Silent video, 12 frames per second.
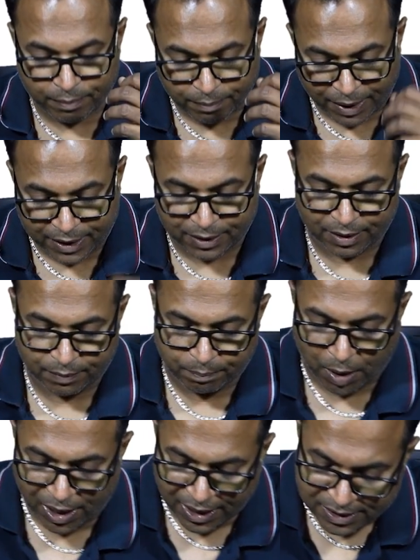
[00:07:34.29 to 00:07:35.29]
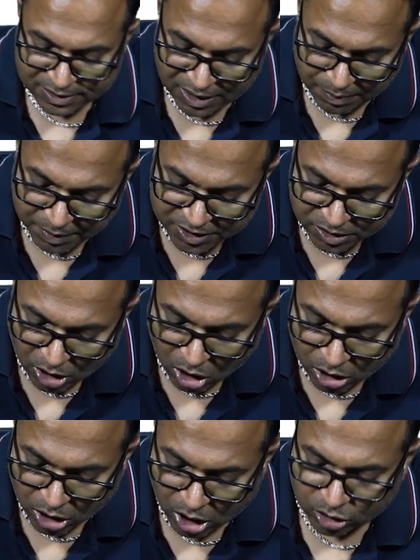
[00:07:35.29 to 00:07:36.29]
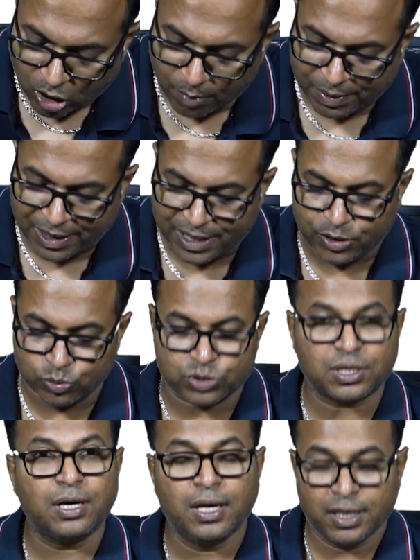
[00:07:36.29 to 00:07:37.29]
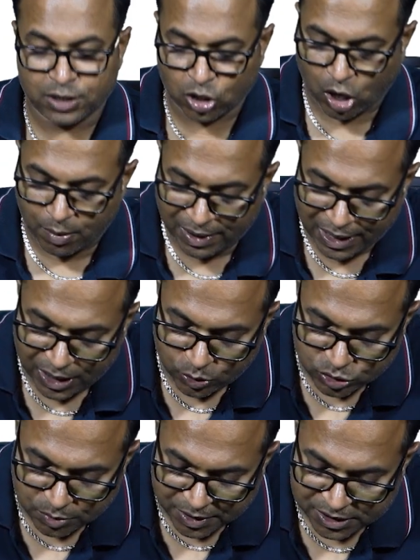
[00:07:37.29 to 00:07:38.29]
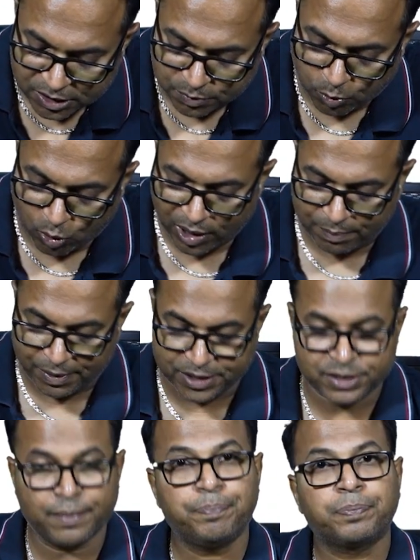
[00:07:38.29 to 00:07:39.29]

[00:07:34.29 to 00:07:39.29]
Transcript: But polyester meshes are all not commonly used. The commonly used mesh is proline mesh.